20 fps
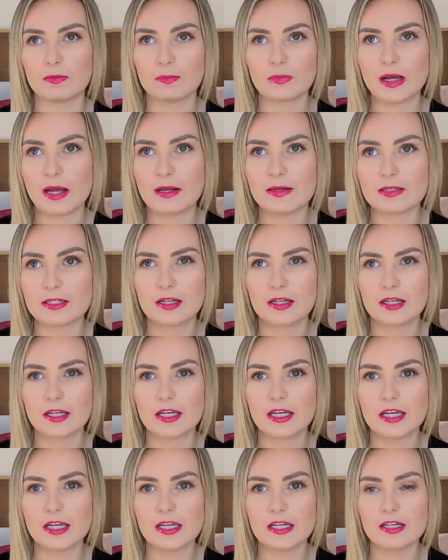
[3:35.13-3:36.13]
And
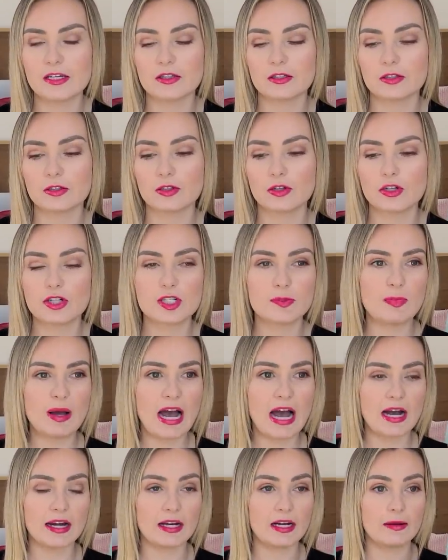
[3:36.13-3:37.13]
he looks
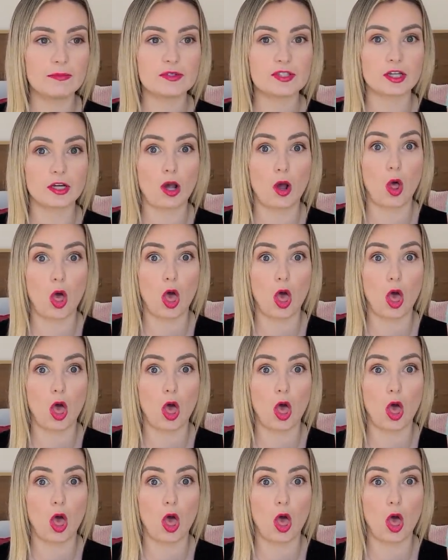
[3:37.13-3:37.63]
back and I'm just like,